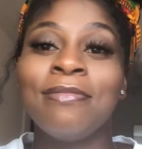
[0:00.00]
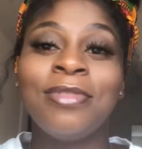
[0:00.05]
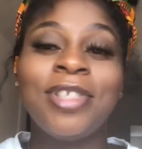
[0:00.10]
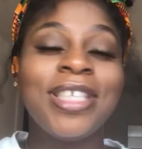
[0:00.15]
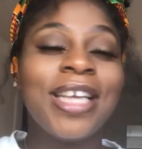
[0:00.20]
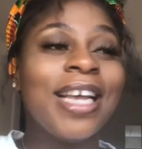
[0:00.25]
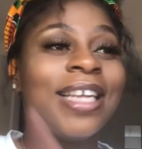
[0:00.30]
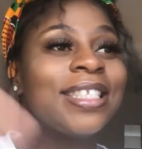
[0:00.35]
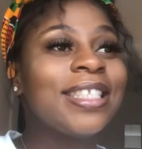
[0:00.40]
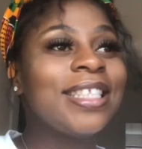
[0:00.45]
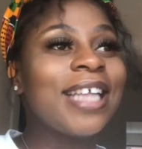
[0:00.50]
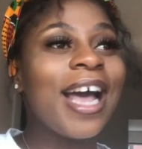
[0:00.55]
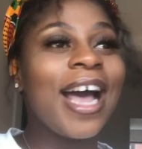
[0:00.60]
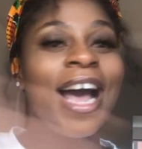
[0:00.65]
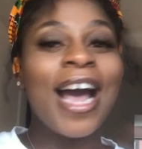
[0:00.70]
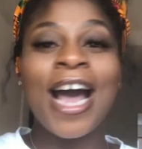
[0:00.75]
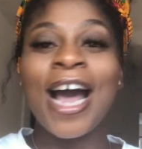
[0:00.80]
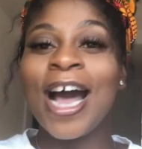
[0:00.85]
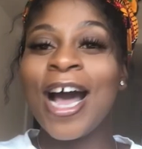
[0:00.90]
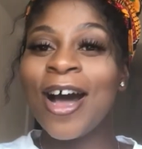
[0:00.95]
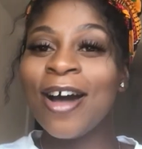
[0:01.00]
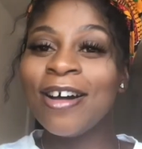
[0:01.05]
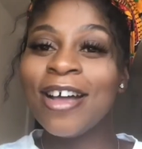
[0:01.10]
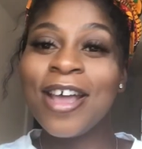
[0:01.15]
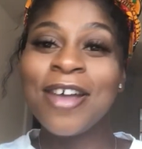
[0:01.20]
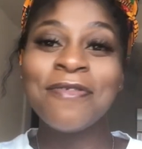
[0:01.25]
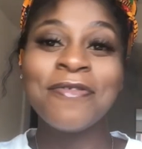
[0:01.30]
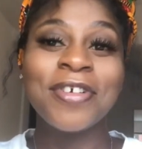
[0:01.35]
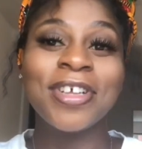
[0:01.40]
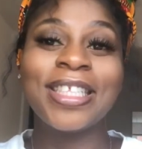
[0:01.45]
chest out,
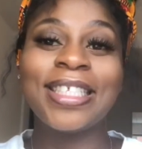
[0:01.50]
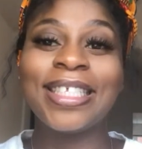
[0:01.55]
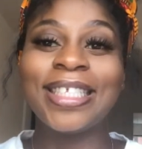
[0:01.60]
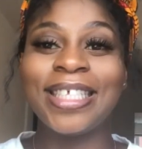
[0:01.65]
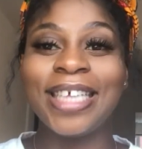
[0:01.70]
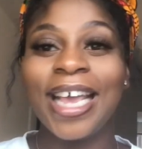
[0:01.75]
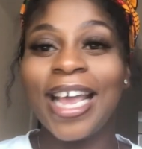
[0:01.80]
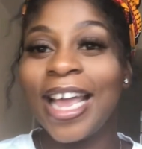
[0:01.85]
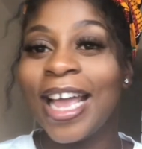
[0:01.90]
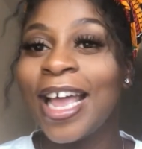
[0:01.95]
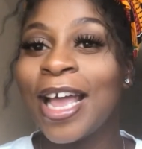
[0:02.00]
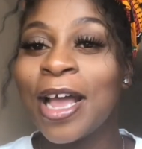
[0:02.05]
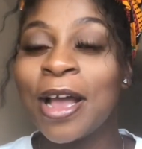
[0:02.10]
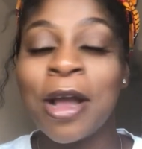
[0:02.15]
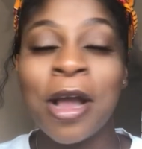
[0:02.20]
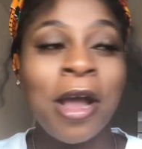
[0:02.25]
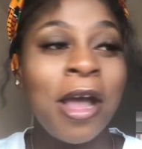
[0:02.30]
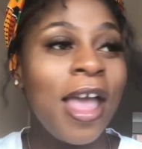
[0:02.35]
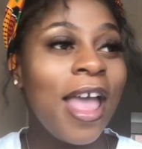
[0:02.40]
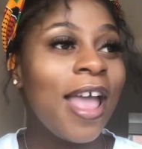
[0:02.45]
everything.